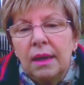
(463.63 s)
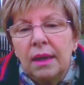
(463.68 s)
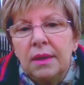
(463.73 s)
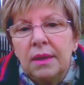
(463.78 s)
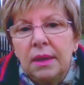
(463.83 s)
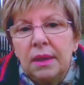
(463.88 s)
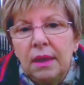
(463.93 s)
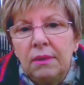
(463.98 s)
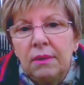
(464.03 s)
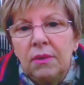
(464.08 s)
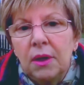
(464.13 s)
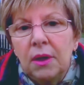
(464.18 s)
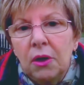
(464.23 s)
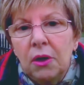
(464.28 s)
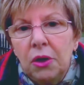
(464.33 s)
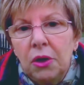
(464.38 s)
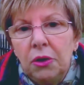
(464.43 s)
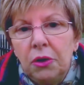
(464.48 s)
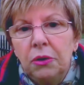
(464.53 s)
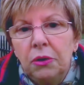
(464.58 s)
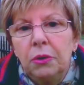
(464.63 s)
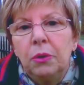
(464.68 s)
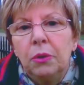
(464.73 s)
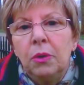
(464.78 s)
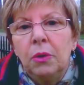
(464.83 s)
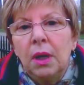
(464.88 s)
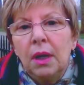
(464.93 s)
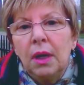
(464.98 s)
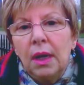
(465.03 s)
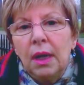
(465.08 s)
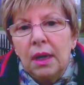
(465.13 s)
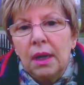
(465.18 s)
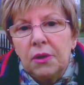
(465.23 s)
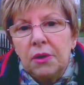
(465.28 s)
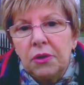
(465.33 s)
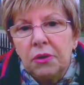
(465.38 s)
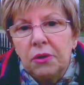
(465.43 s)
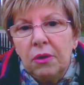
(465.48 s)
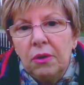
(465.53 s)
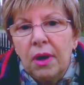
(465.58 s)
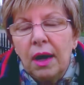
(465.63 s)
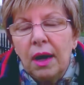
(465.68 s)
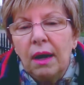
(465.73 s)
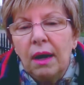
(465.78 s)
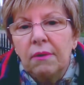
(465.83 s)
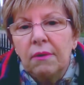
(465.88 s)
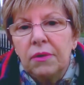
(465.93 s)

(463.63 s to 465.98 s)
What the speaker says: and in the queue to